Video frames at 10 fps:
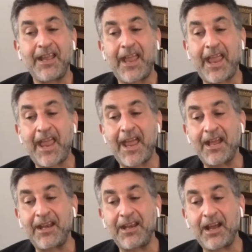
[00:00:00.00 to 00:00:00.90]

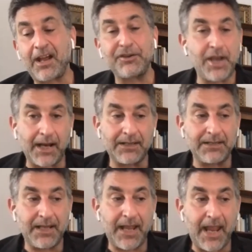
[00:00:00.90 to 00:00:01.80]
and
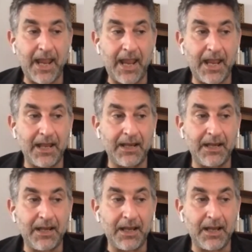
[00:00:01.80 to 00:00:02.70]
unchecked.
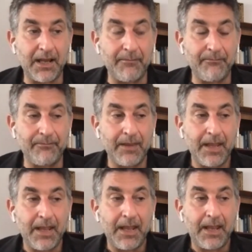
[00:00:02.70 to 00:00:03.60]
And
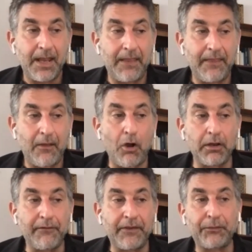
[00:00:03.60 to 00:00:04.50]
all
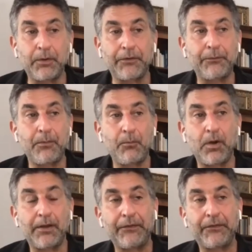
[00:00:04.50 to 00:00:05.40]
of this
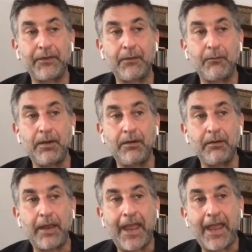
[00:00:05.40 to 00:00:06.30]

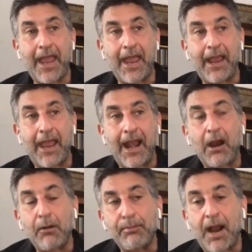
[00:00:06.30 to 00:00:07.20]
and
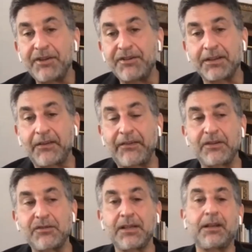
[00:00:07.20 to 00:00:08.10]
our project
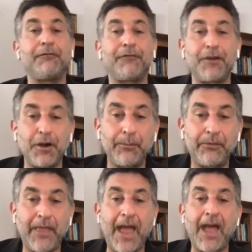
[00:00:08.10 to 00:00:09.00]
essentially
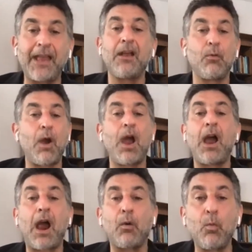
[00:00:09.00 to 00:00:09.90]
confirms that
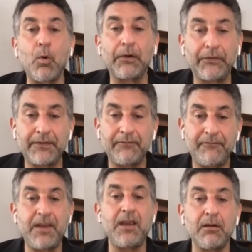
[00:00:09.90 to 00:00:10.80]
our worst
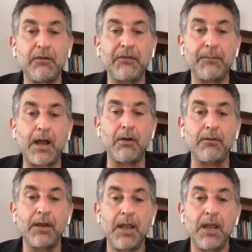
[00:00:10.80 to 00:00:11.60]
fears about